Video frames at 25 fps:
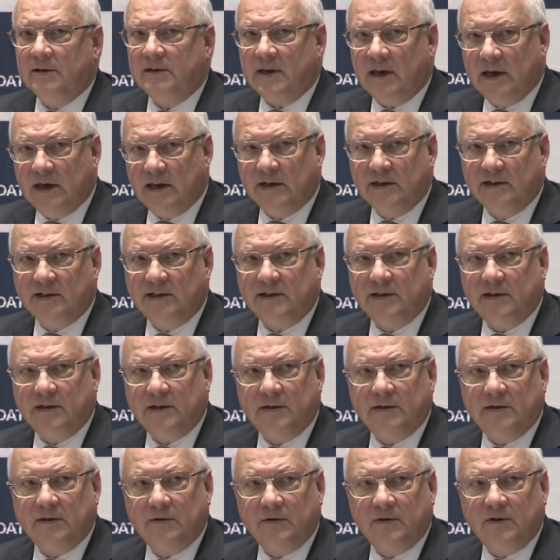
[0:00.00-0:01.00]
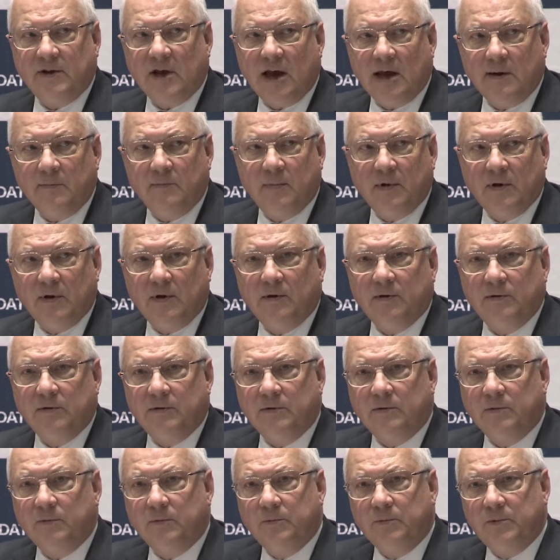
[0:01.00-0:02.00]
takes the time
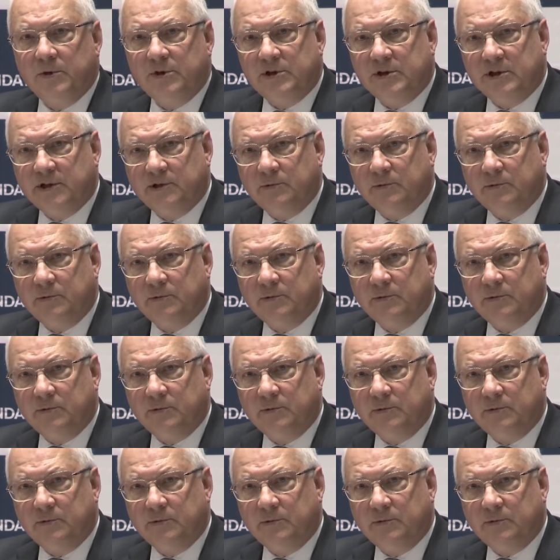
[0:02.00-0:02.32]
which